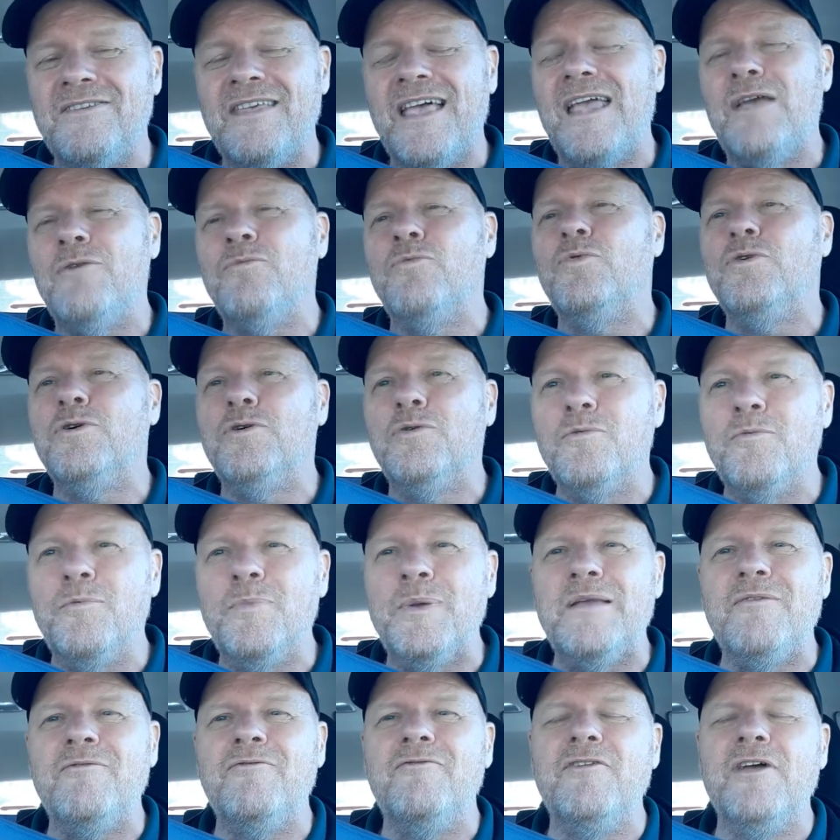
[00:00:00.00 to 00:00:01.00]
They will
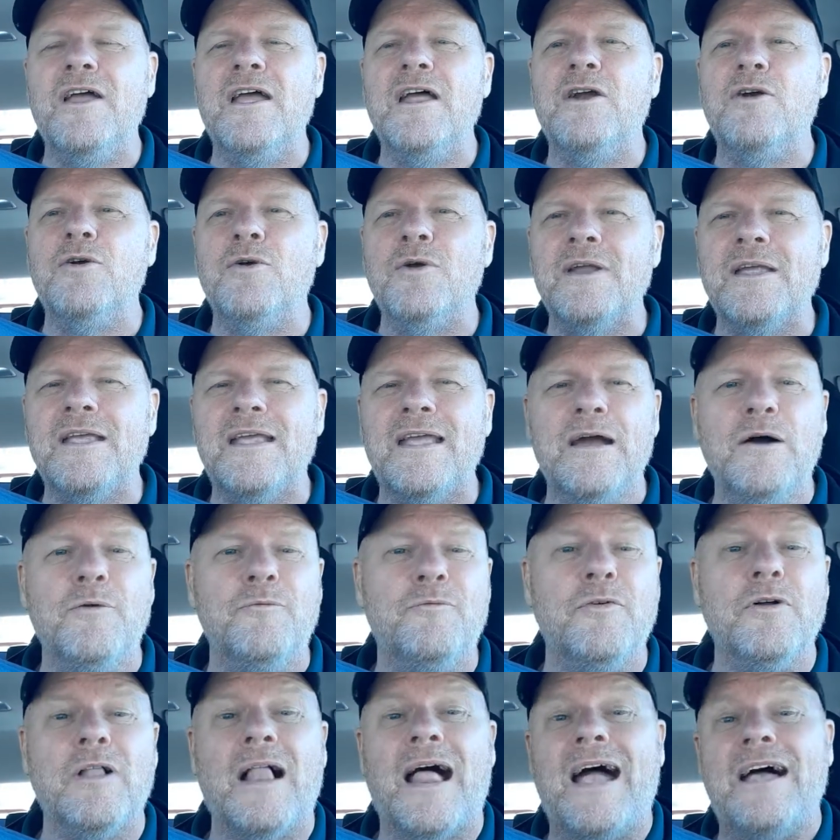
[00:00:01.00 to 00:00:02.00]
be very
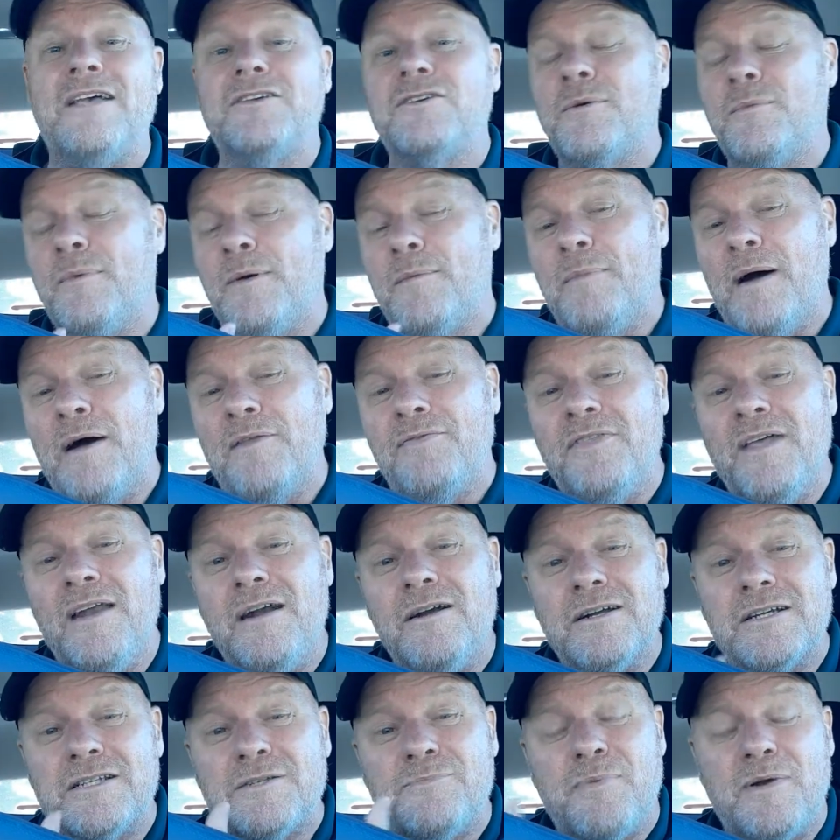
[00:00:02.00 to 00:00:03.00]
helpful. Ask them about
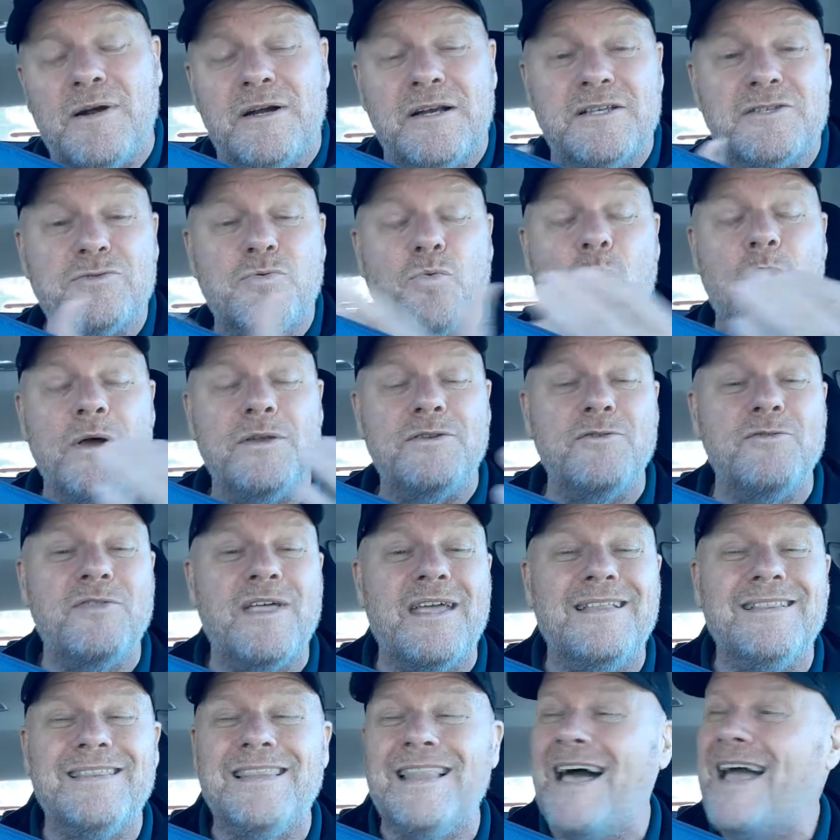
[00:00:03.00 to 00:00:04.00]
their experience. What do
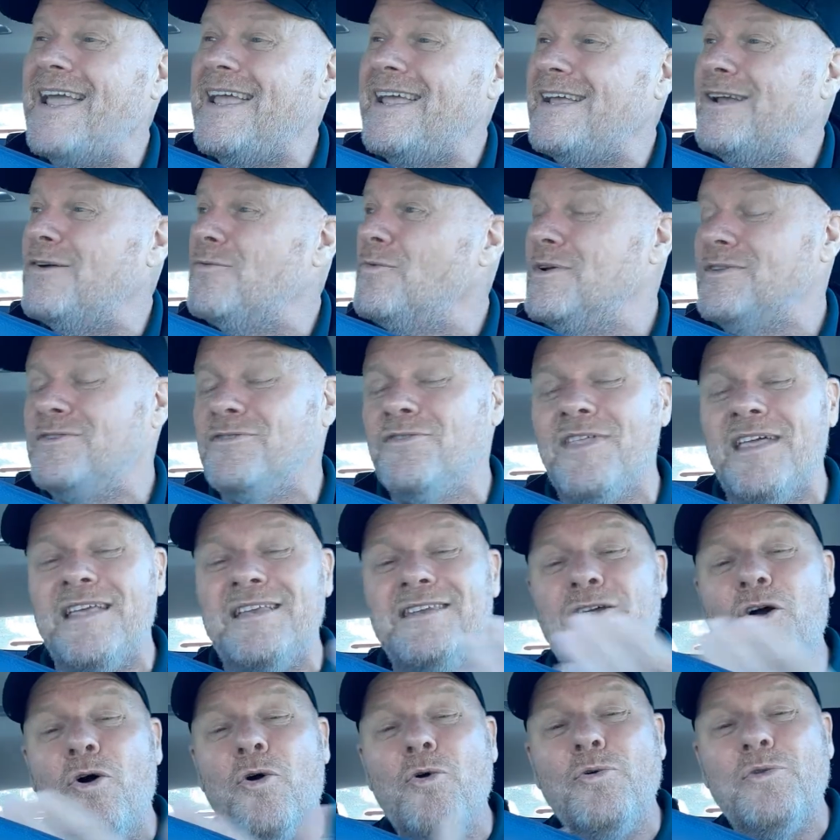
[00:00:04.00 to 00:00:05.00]
they like? What do they
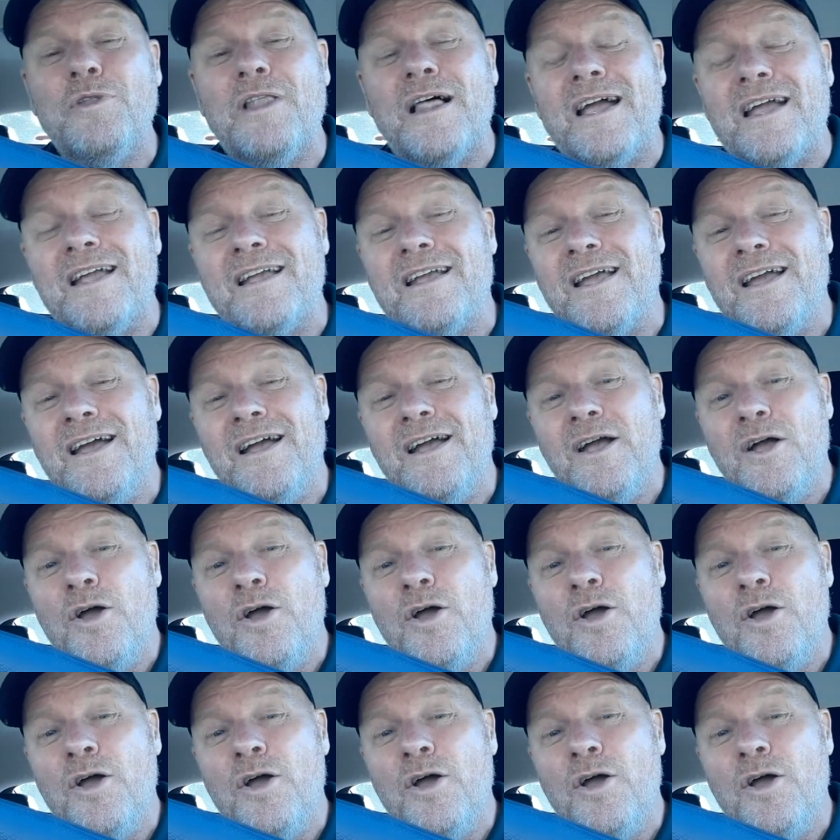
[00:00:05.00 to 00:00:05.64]
don't like?